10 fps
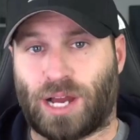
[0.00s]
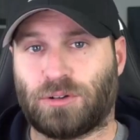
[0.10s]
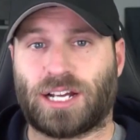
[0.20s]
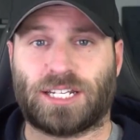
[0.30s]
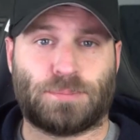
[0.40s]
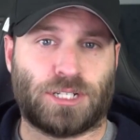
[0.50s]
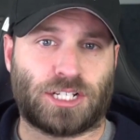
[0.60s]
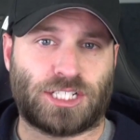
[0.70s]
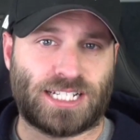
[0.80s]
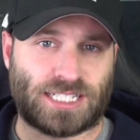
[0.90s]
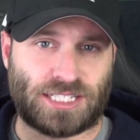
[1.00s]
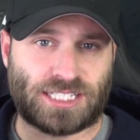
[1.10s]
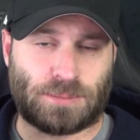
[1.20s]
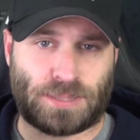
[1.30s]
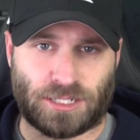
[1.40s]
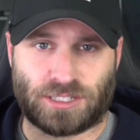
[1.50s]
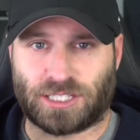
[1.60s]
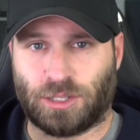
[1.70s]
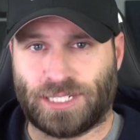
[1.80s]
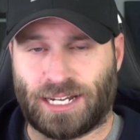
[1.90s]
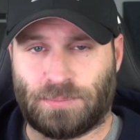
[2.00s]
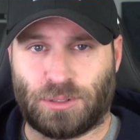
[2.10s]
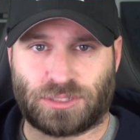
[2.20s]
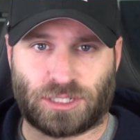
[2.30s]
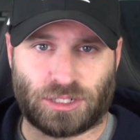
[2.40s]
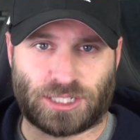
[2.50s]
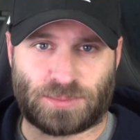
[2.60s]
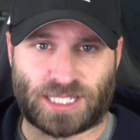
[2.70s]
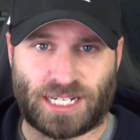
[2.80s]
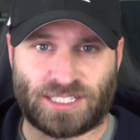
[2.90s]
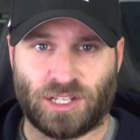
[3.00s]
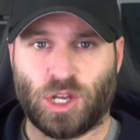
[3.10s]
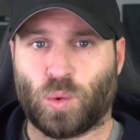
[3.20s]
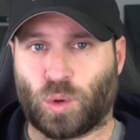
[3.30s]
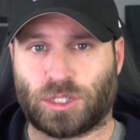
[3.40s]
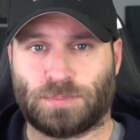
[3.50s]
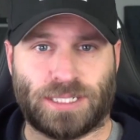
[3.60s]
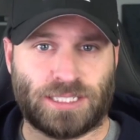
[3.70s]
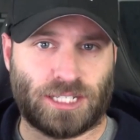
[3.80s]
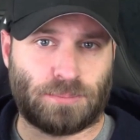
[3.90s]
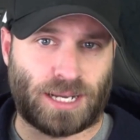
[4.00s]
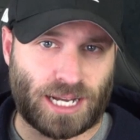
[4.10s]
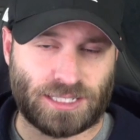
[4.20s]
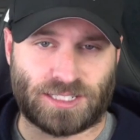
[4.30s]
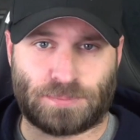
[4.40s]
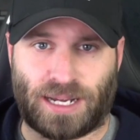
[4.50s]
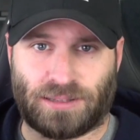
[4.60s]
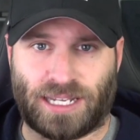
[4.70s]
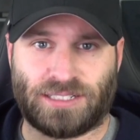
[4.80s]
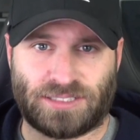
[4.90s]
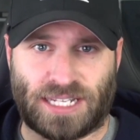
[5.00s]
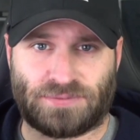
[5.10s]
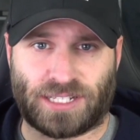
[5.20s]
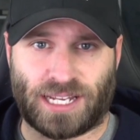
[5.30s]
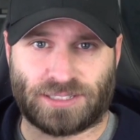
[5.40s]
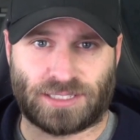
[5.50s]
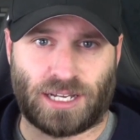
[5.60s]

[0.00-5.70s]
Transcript: While rocket production has at least appeared to slow down at both Starship sites, work being done behind the spotlight definitely has